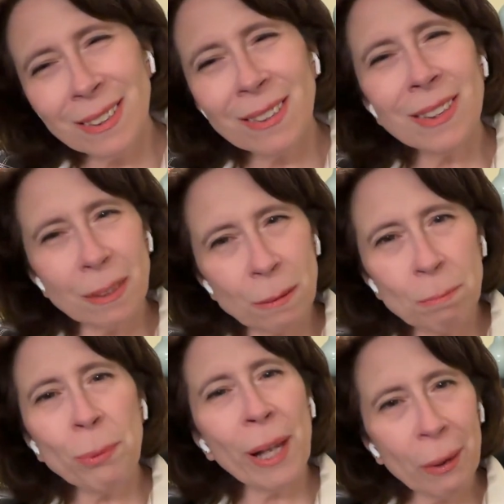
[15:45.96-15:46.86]
Just
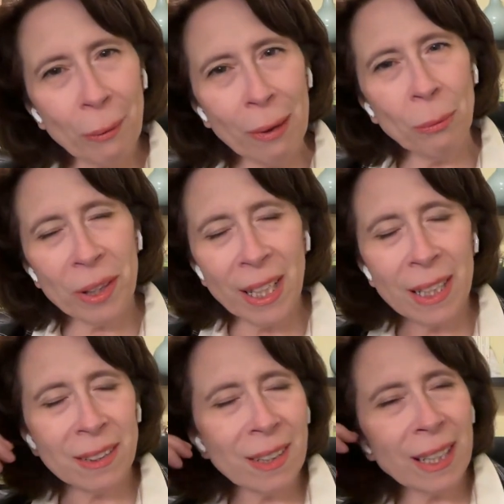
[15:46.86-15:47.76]
play around with
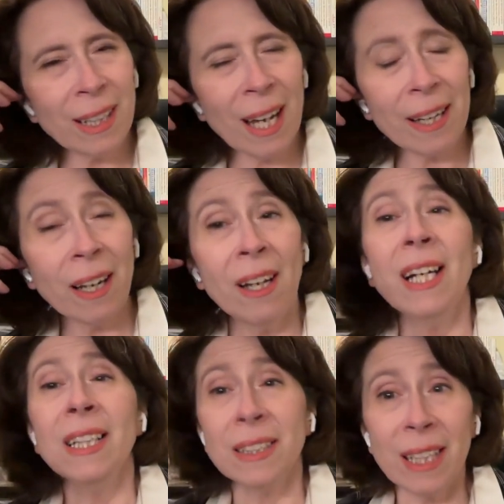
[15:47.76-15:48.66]
things like that.
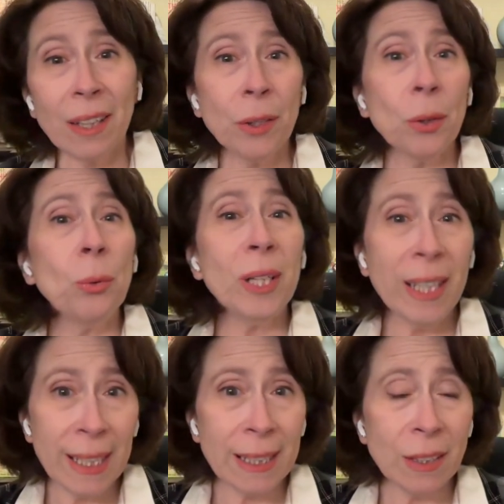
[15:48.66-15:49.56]
Tell it who it
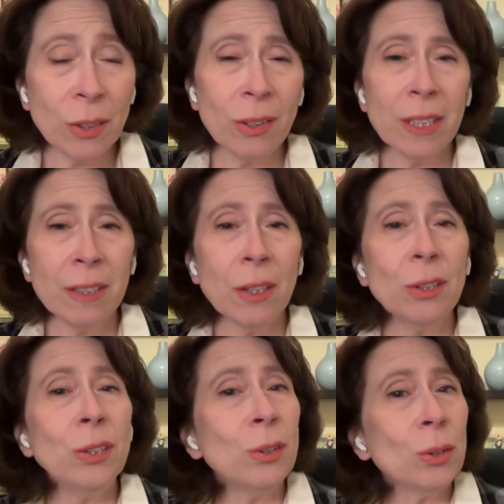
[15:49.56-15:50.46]
is so that it
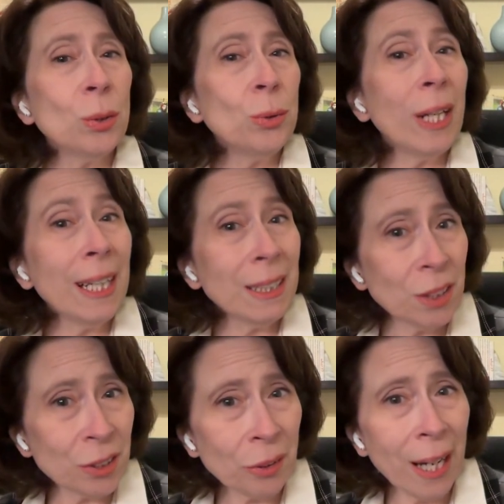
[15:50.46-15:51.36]
knows who to
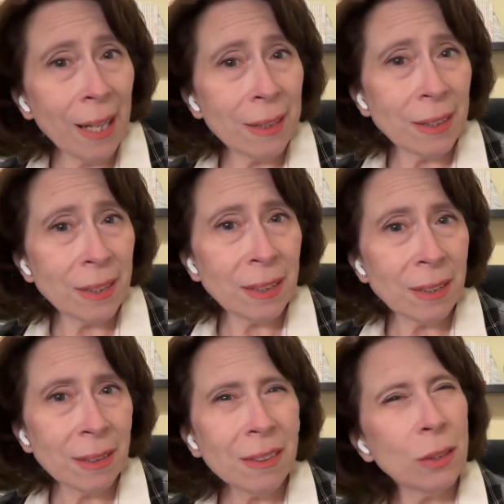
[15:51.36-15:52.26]
answer
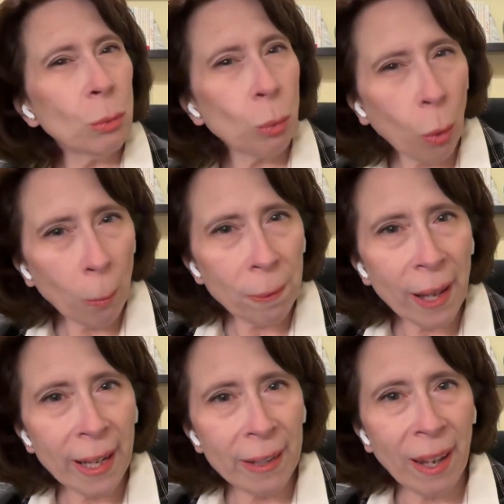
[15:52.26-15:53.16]
as. Role
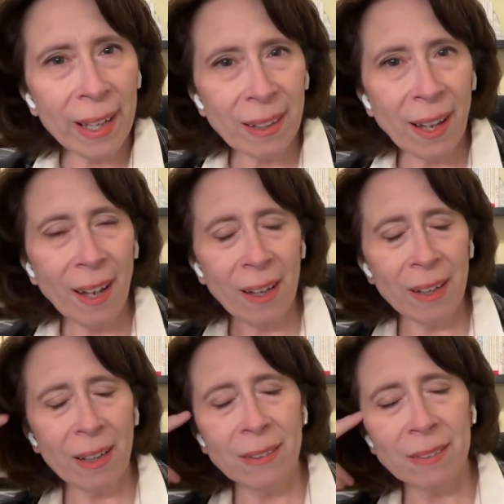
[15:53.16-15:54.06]
play like that.
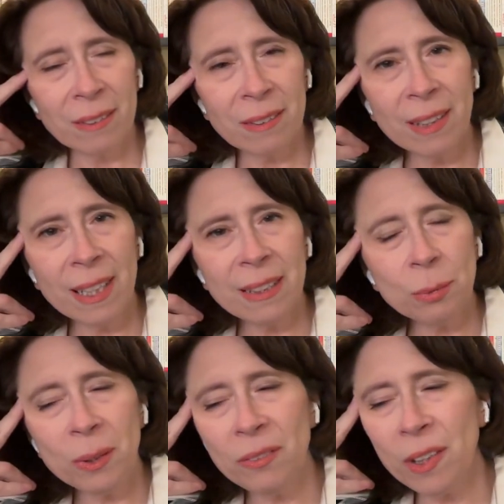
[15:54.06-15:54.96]
That's
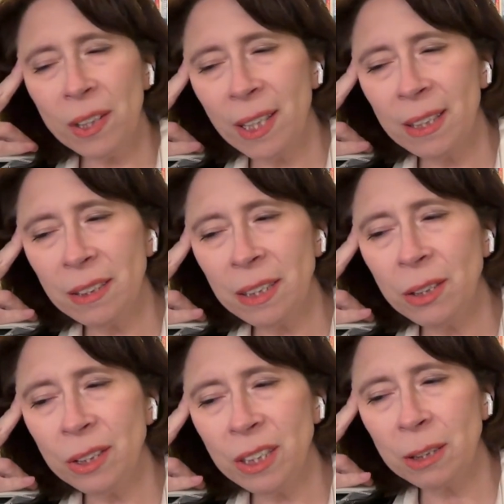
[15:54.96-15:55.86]
one of the things that you
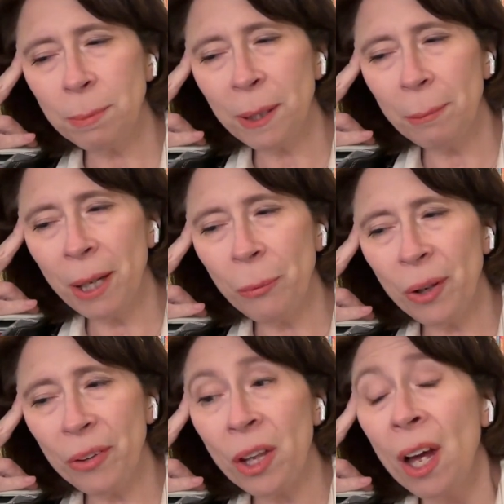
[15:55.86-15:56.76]
can experiment
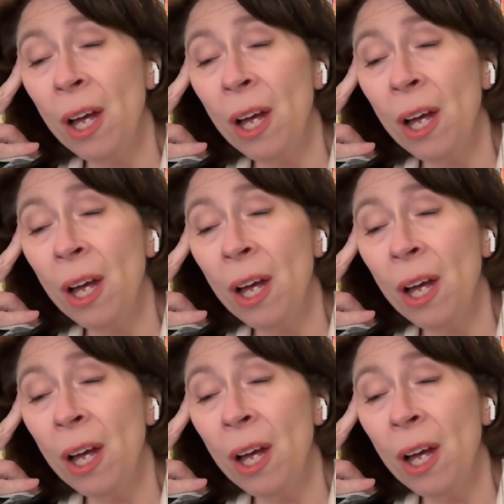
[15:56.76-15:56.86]
with.